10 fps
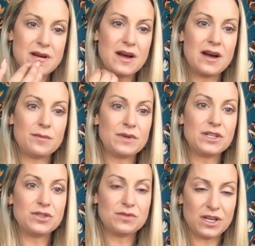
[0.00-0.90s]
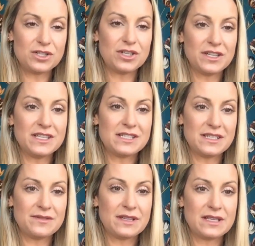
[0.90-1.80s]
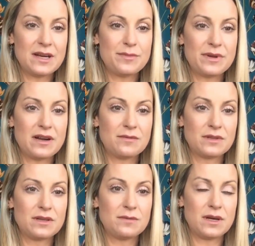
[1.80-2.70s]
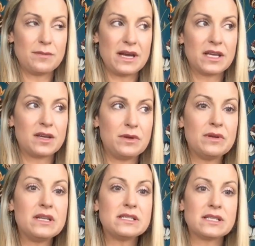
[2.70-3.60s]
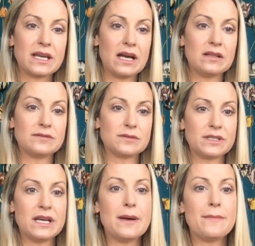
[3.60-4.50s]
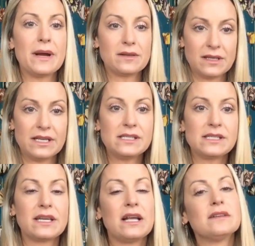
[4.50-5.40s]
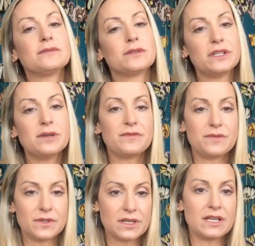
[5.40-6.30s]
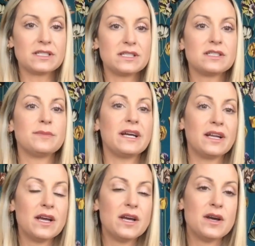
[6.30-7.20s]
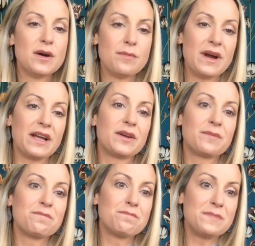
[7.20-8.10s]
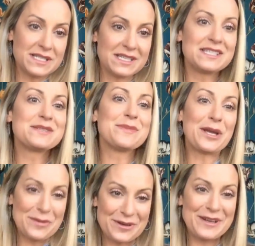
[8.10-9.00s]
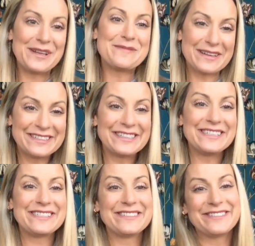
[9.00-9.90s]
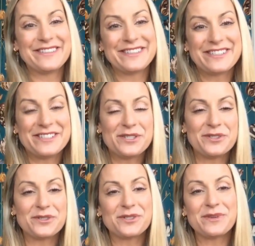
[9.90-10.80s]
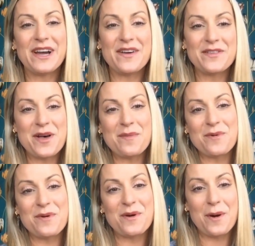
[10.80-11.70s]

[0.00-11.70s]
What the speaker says: We do touch on it and stuff like that, but I really want my communities in California and my clients in California to feel connected to my business and my community and my clients here in Austin too. So we have a lot more